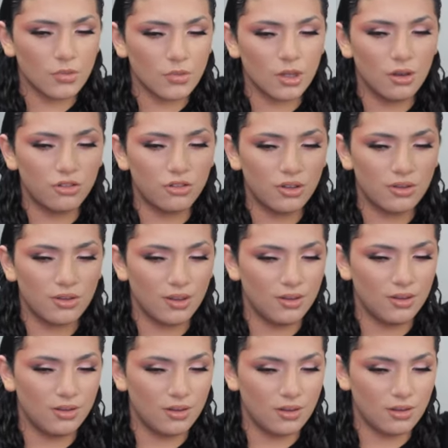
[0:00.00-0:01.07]
Oh, she's
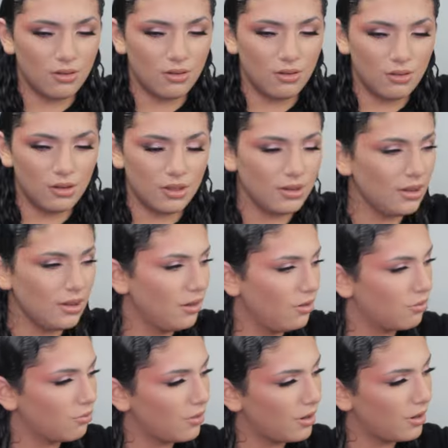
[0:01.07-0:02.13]
sickening. Oh, look at that
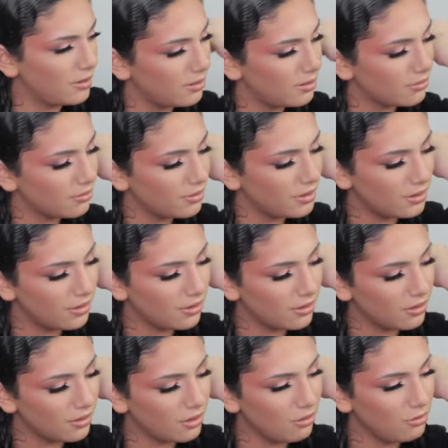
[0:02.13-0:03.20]
little redness right
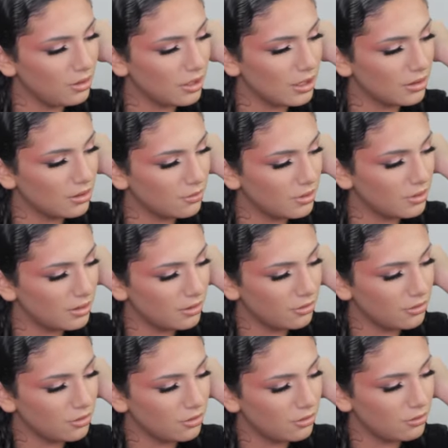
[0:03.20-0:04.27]
here. Oh, we got some on here
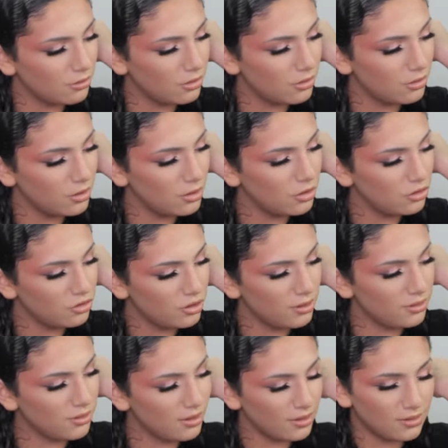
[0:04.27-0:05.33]
too. She's
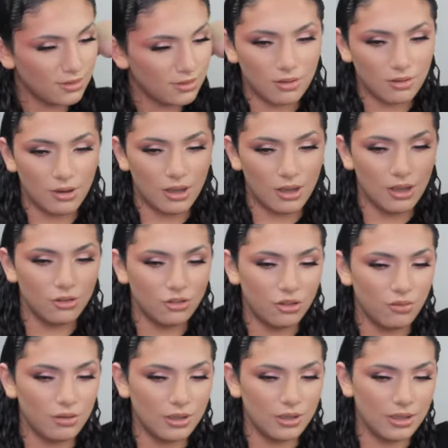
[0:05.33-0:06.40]
sickening. Wow,
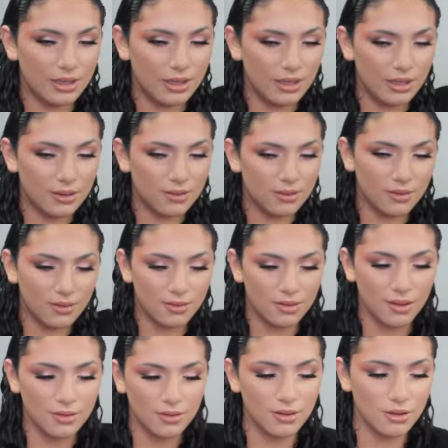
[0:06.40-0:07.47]
she really is the
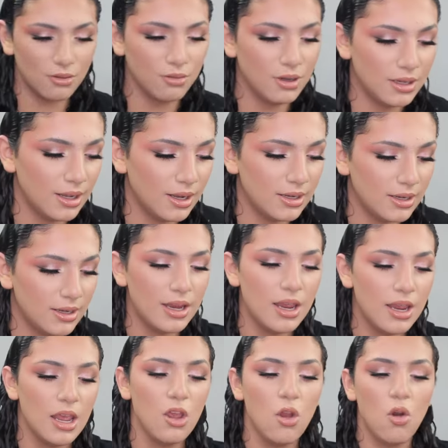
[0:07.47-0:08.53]
sickening queen, honey.
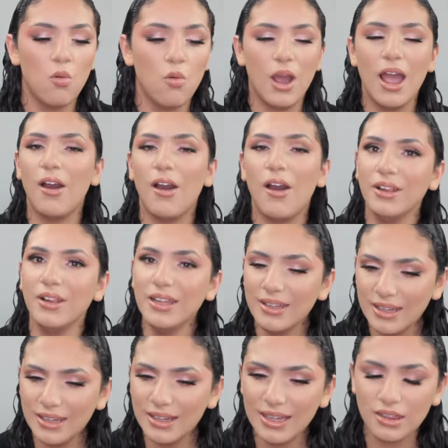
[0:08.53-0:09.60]
Wow, I really
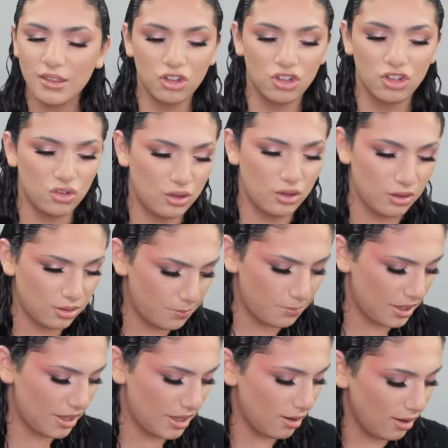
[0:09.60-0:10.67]
didn't like the
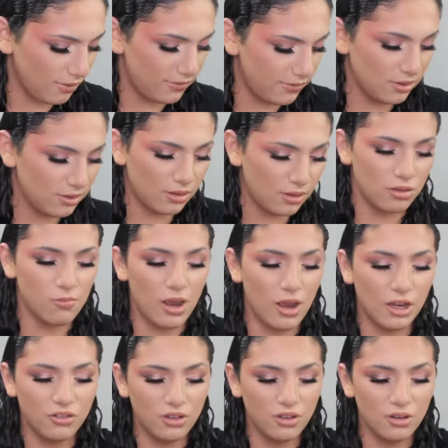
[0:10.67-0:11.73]
payoff in the
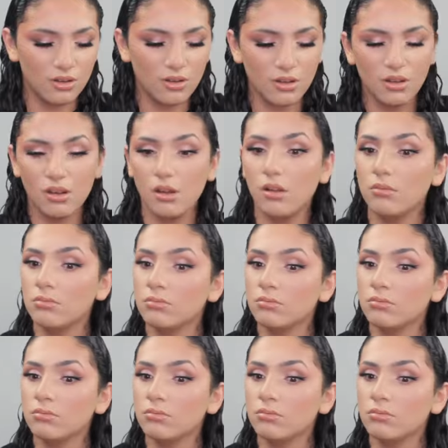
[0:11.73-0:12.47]
swatches, y'all.